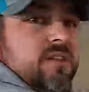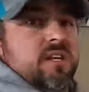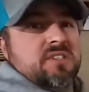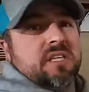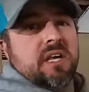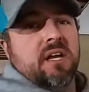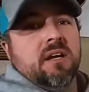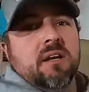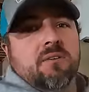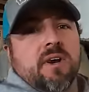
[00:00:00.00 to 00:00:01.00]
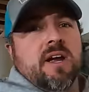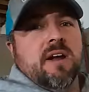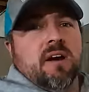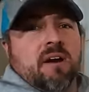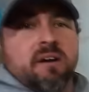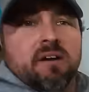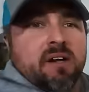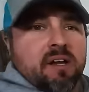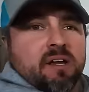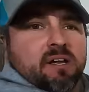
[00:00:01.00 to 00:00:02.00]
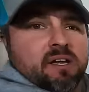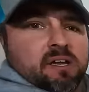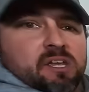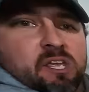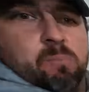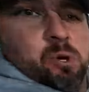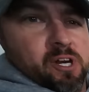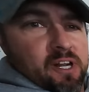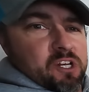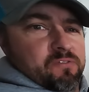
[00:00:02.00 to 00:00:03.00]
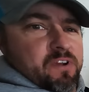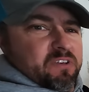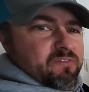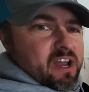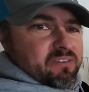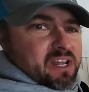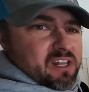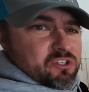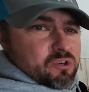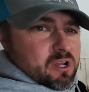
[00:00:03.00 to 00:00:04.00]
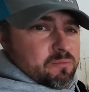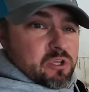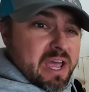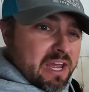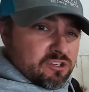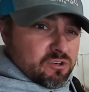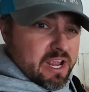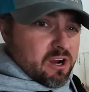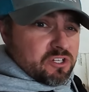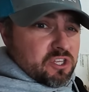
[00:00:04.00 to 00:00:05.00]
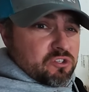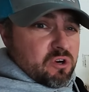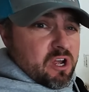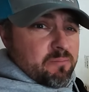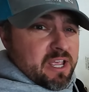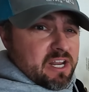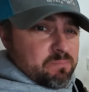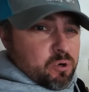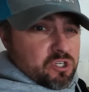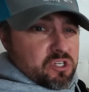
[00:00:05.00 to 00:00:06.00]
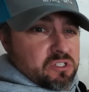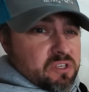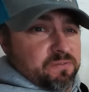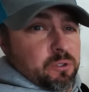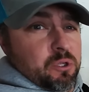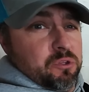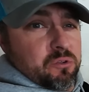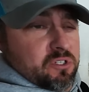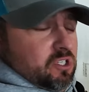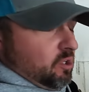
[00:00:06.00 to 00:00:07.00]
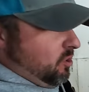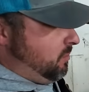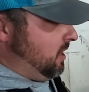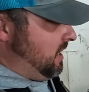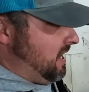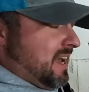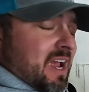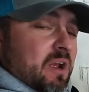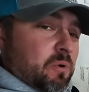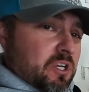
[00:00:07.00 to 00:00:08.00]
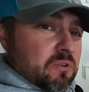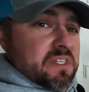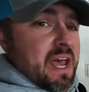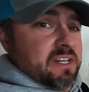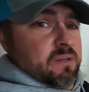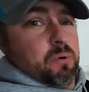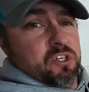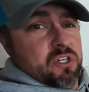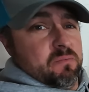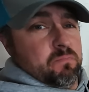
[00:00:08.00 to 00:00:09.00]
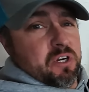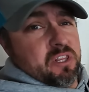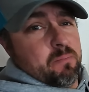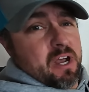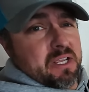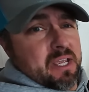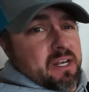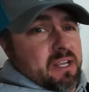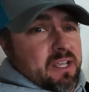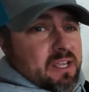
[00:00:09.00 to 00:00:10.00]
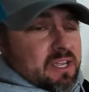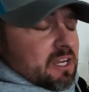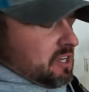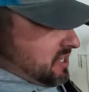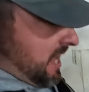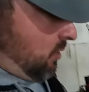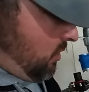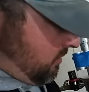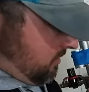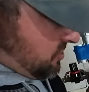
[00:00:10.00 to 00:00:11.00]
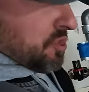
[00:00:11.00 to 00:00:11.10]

this thing right here. You put it in your 55 gallon drum, you add air to the drum, and it pushes the fluid through the tube, and we're gonna use that to push, put in the bucket. Because I don't wanna be